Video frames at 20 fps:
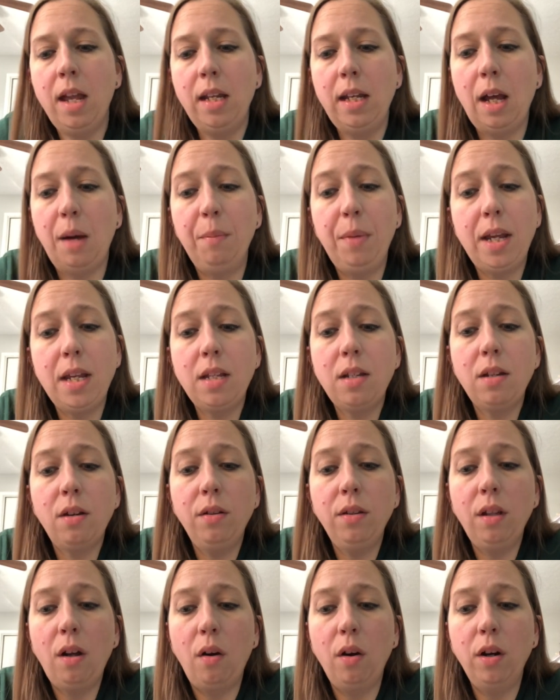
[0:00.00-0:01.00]
Now, based on
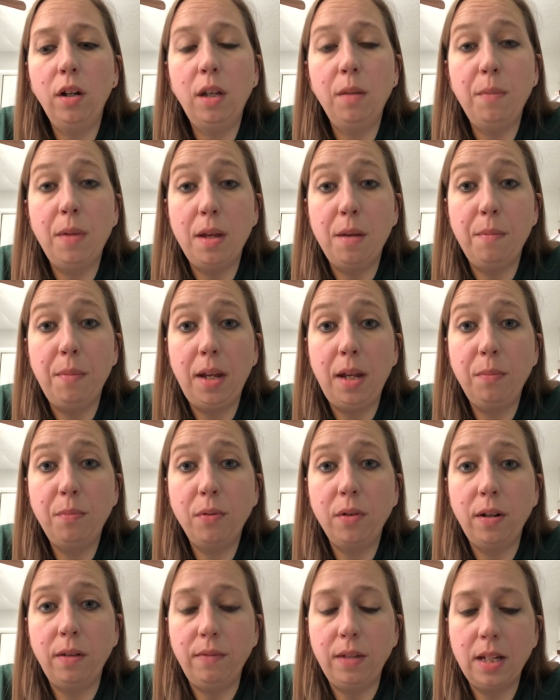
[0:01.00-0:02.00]
the argument made
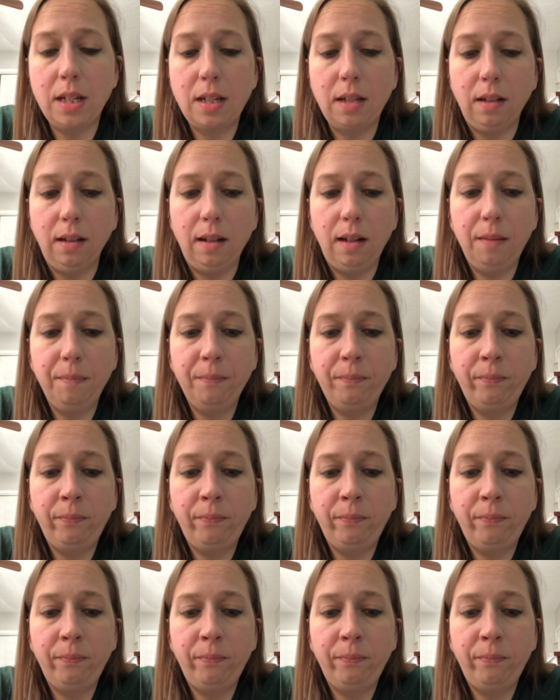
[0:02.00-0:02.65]
previously,